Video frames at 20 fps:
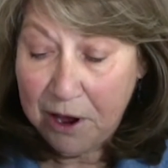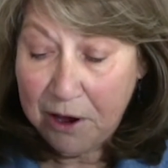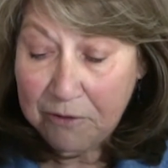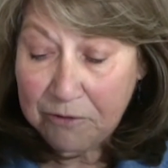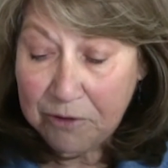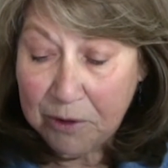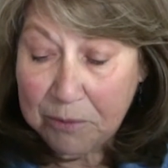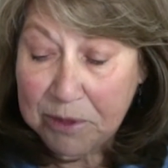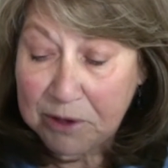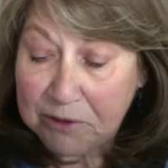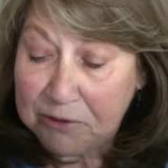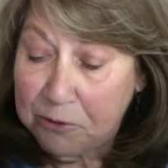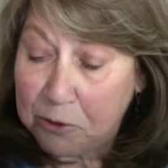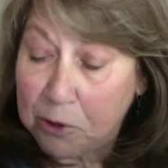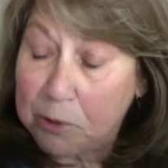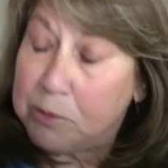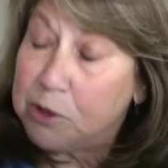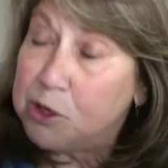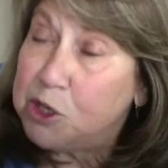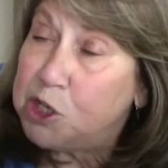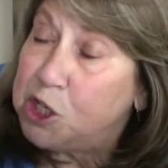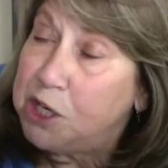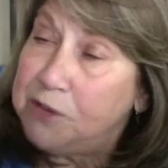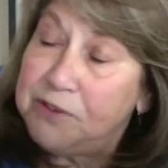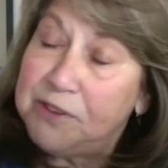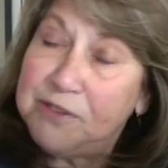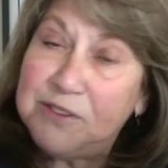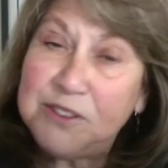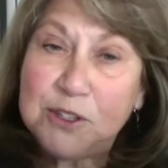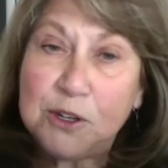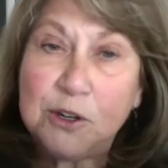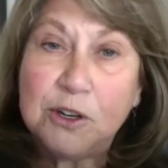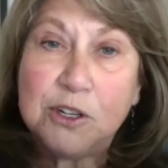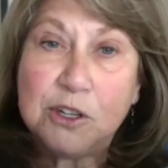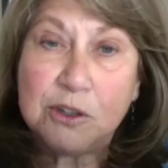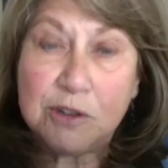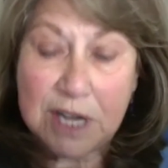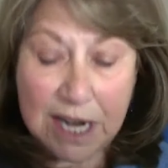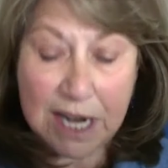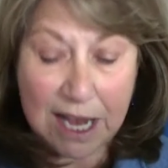from the former chief of
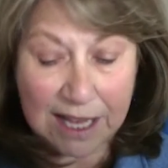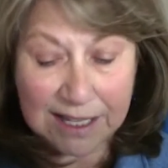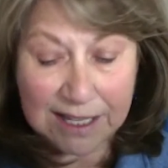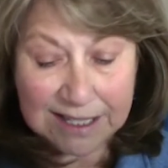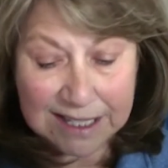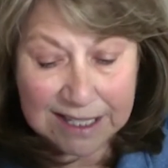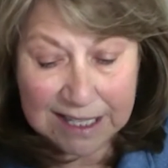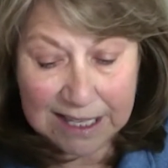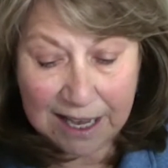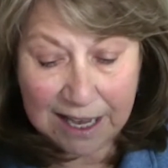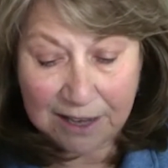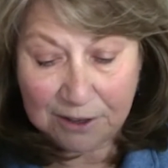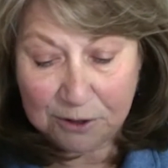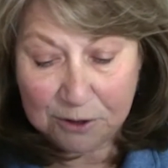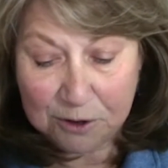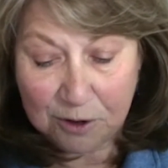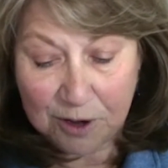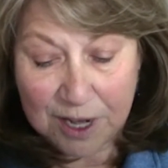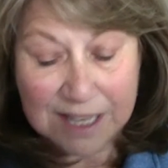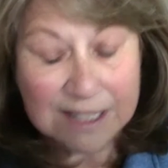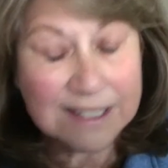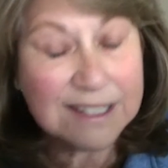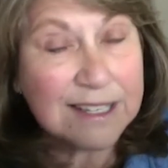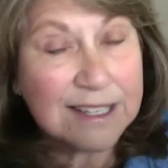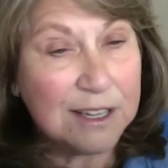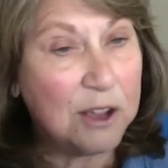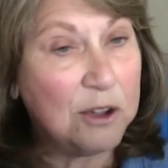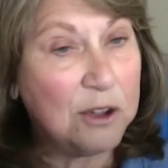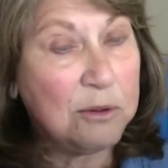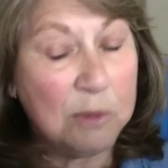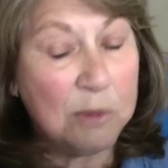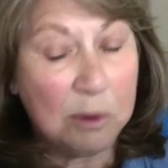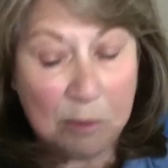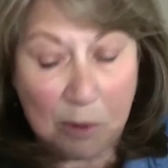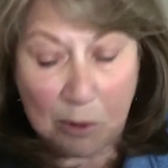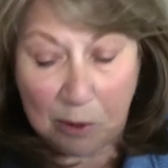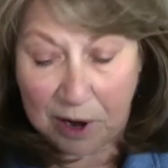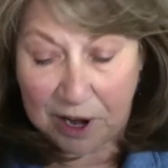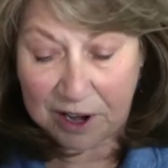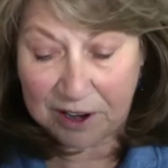surgery at Seattle Grace Sloan
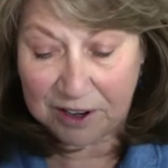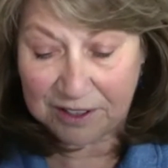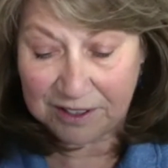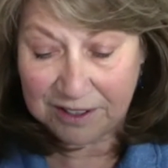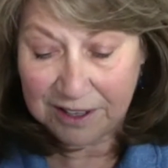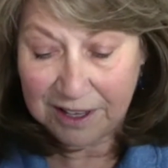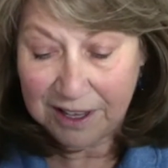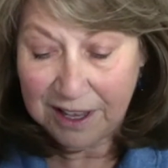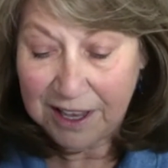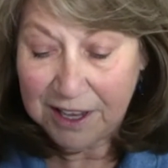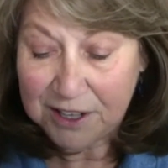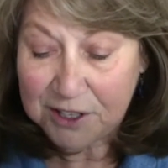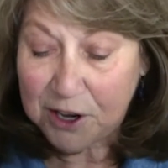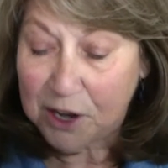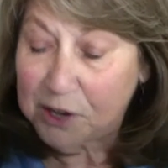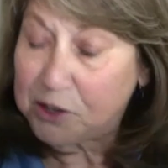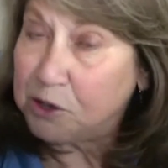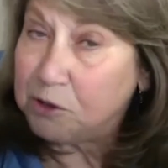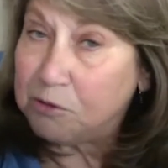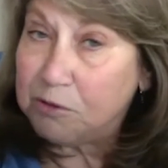Memorial, Dr.